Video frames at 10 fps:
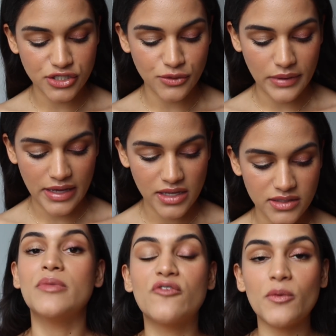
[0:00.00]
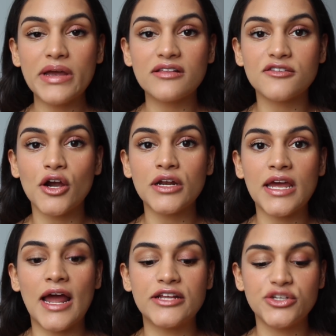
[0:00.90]
do it. Before we get
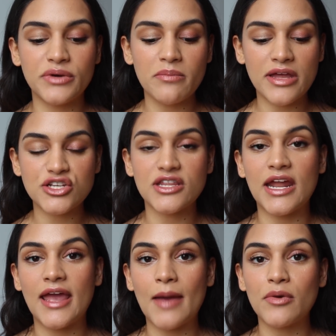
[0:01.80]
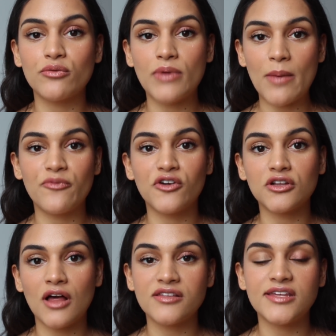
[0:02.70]
started, I do want to mention that I am a rep for
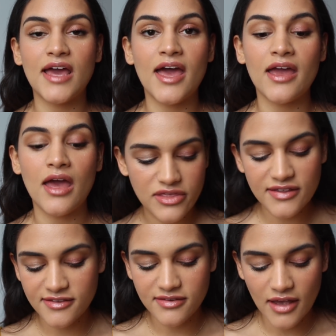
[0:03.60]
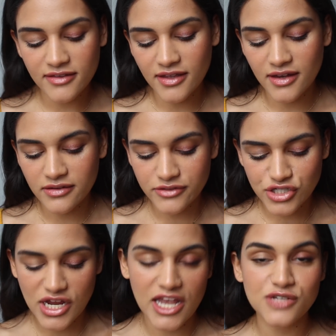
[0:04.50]
Glossier. This doesn't
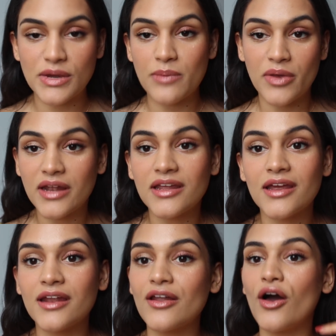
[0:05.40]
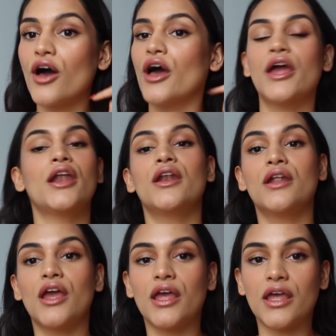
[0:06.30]
change my opinion
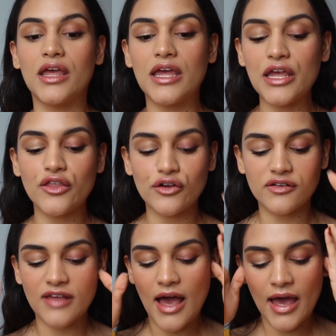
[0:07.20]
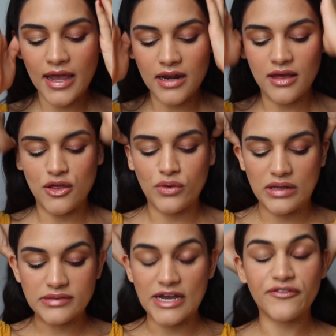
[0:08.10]
on either side. You
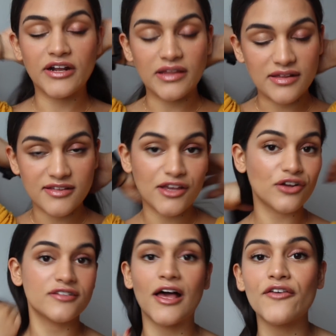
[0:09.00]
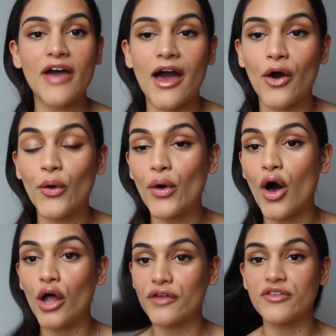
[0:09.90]
can definitely see yourself how
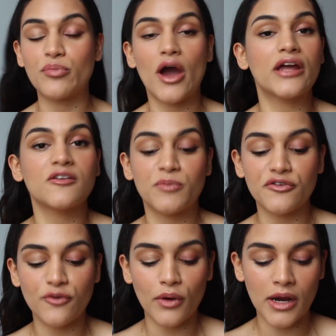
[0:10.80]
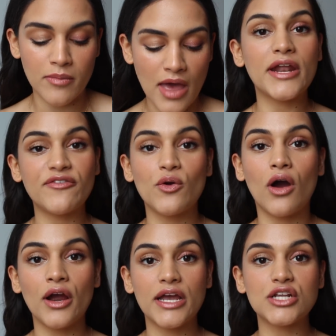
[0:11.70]
all of the products perform, but if you
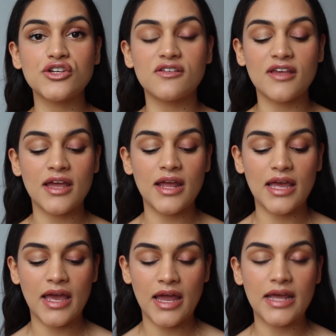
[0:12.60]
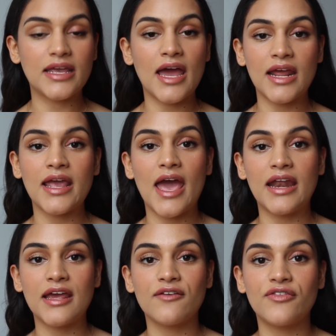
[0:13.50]
are interested in getting
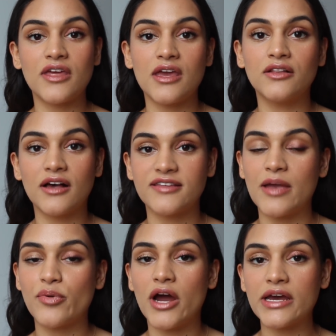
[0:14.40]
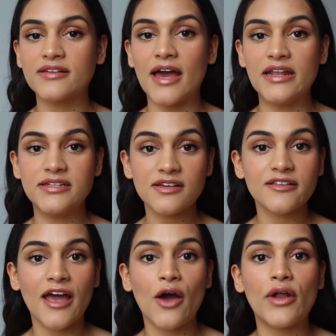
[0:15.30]
any of the Glossier products at a
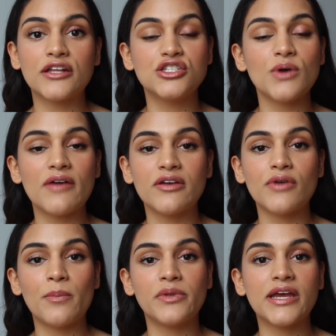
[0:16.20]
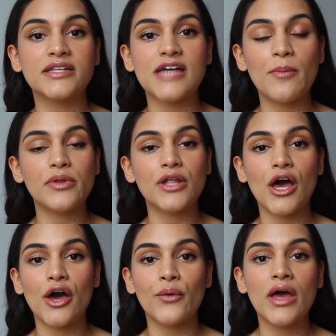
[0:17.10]
discount, I do have a rep link down
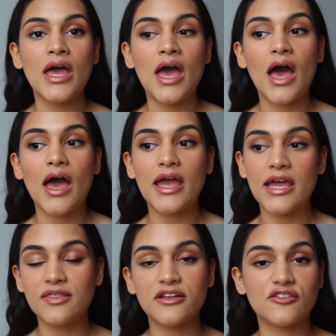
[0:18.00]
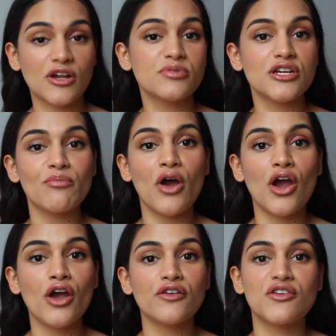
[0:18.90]
below in the description
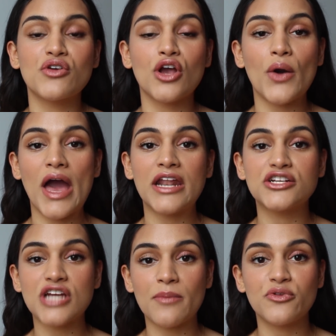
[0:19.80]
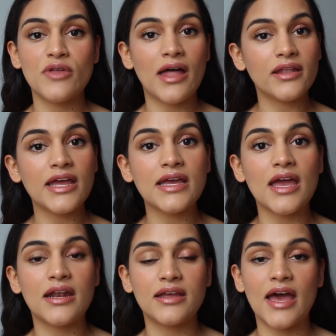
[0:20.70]
bar, so you can go ahead and shop through that link
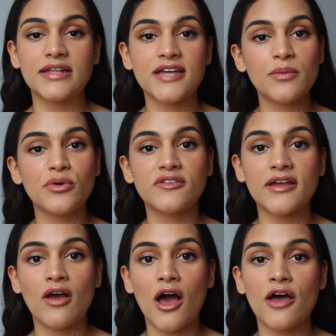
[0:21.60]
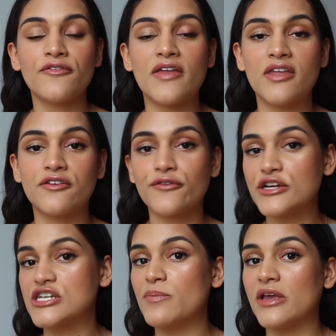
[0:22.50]
and get 10% off and then free
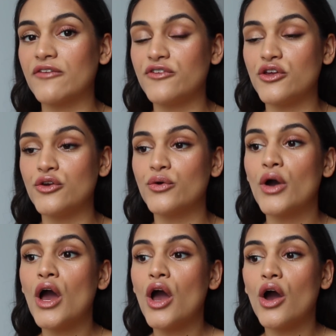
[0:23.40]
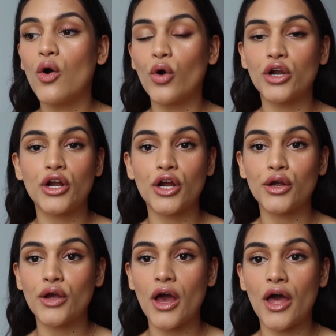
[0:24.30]
shipping if you
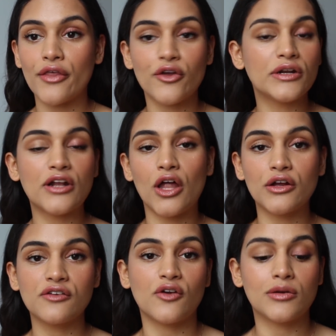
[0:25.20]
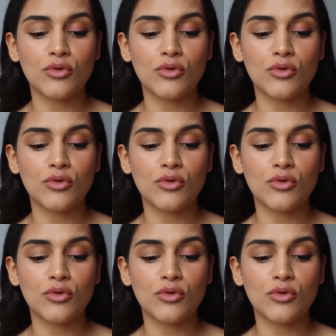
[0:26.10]
order $30 or